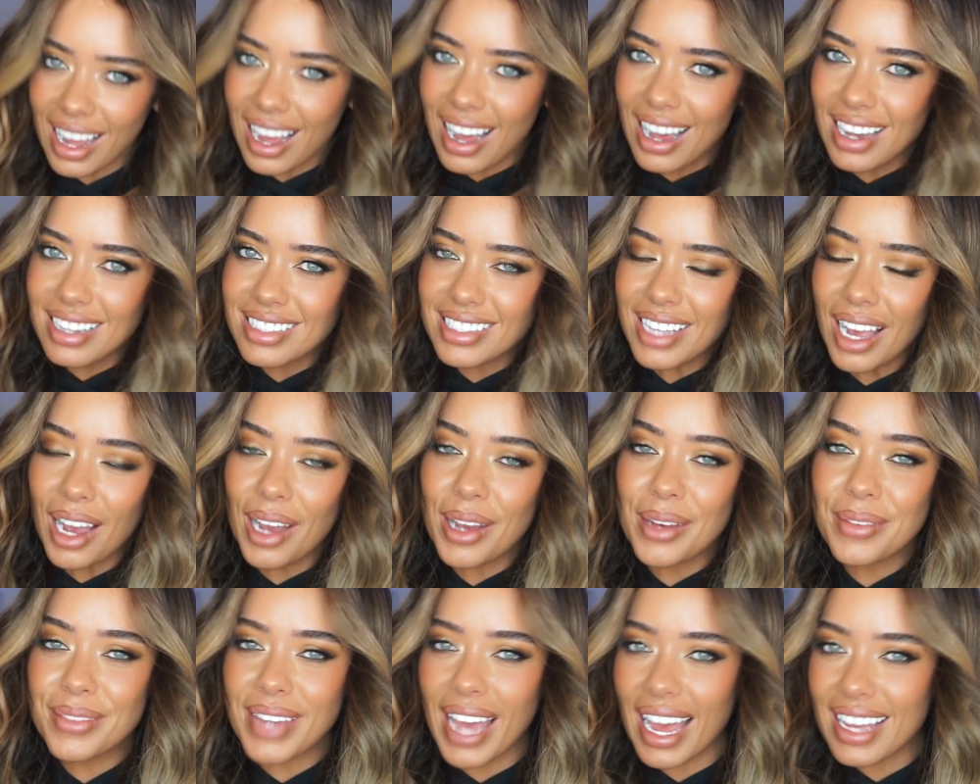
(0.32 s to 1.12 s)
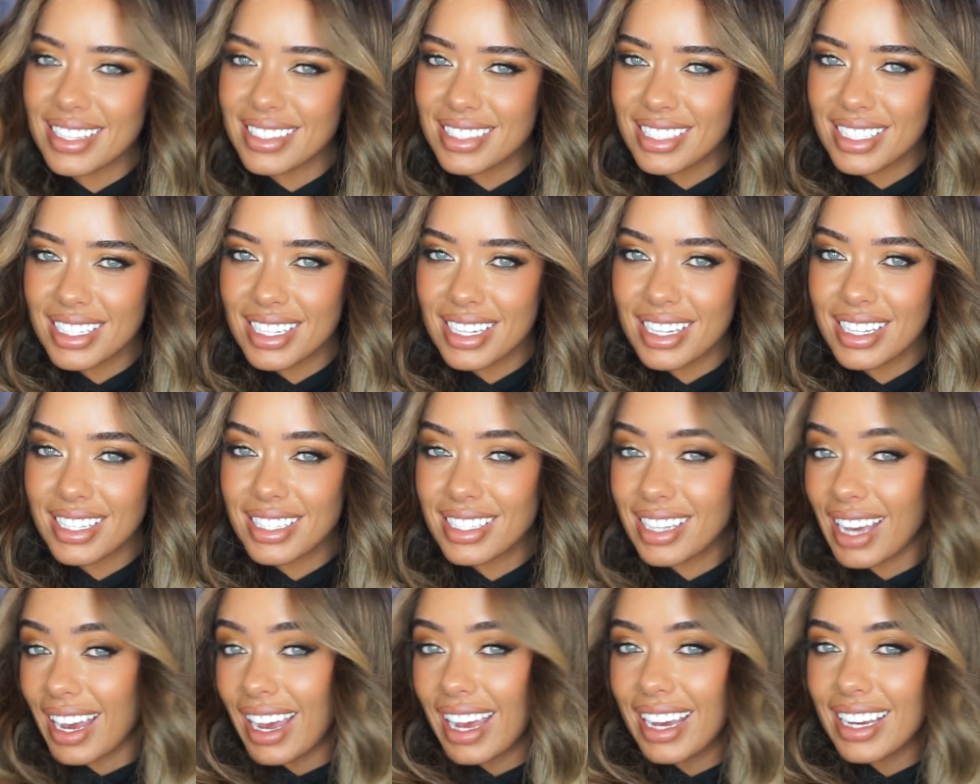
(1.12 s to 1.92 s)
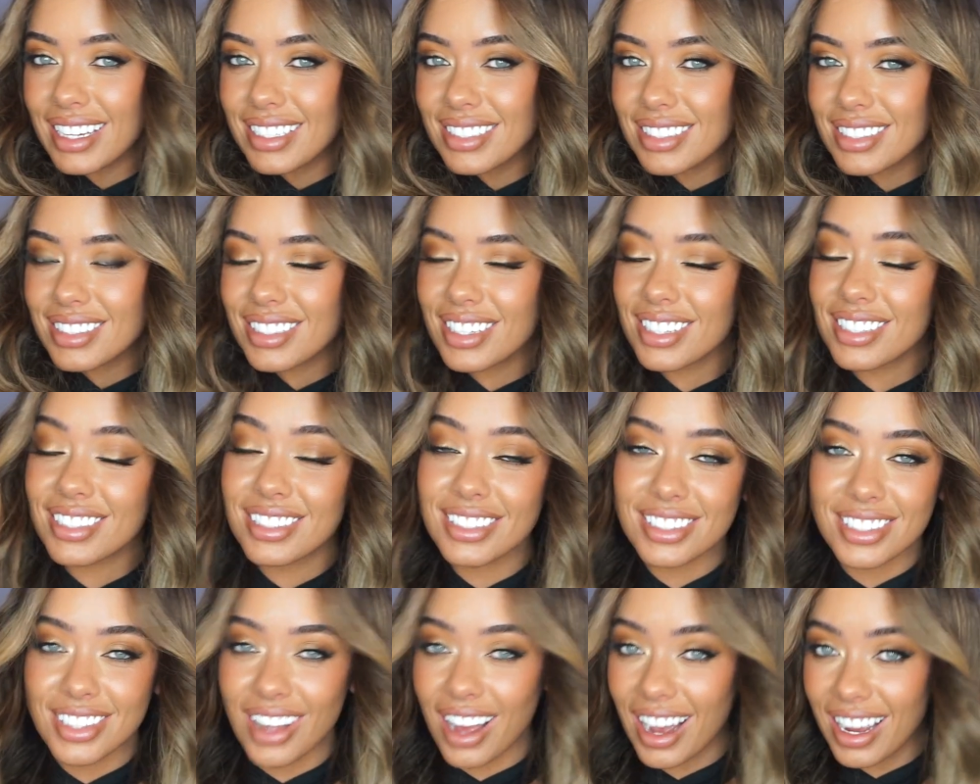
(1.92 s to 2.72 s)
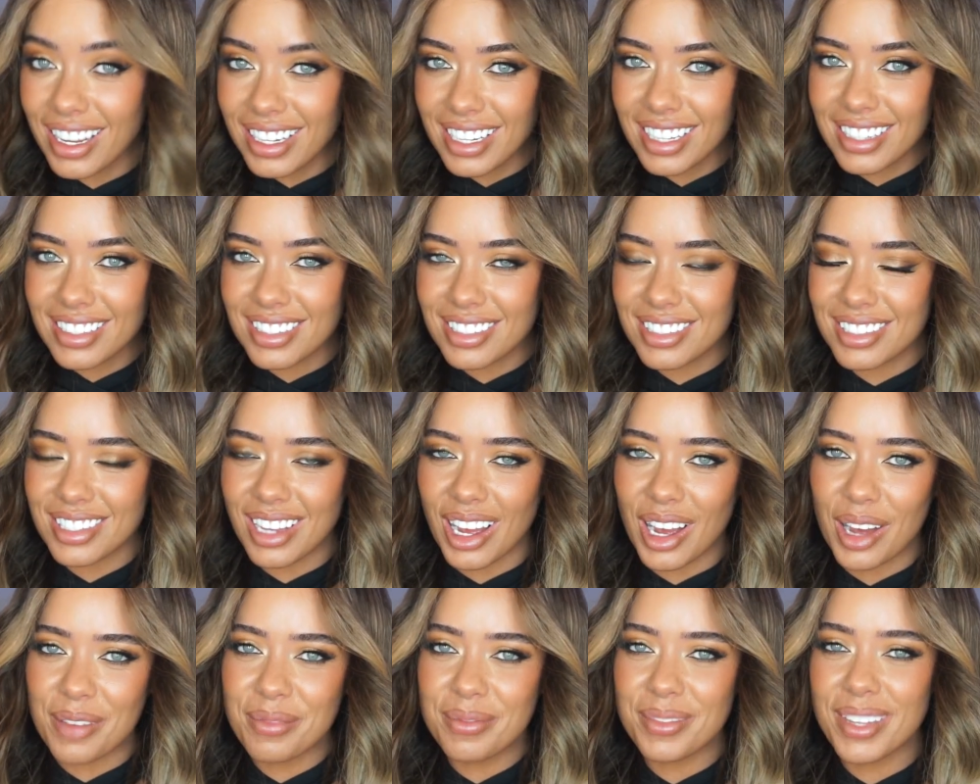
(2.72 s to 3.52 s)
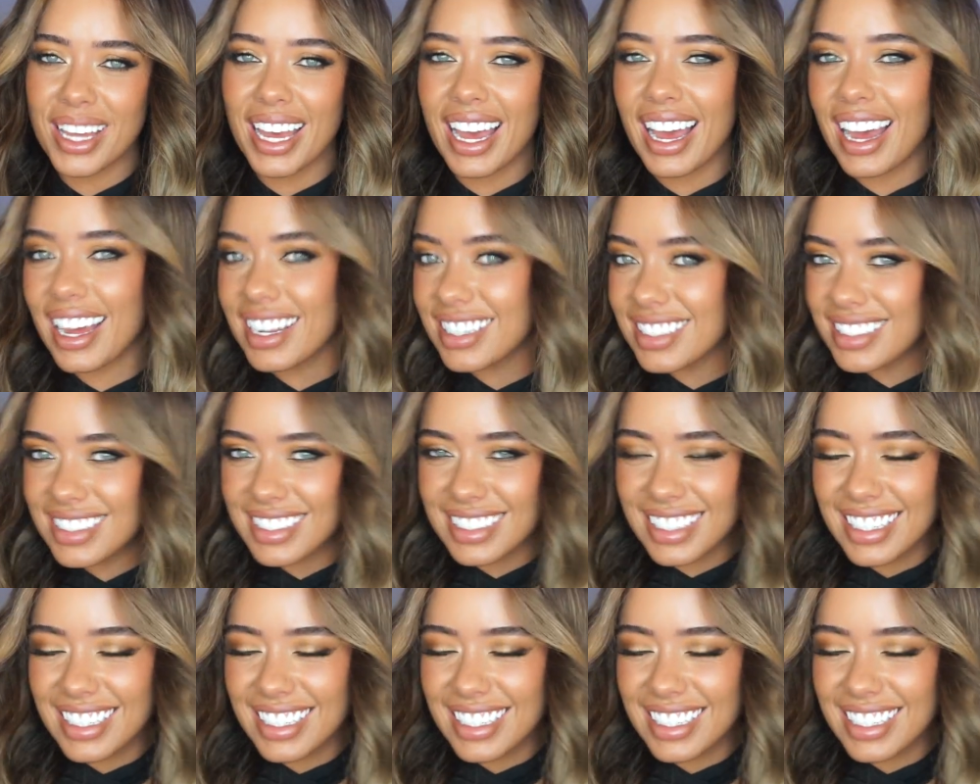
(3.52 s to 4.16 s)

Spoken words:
guys, I am Cassidy, Cassidy to some, and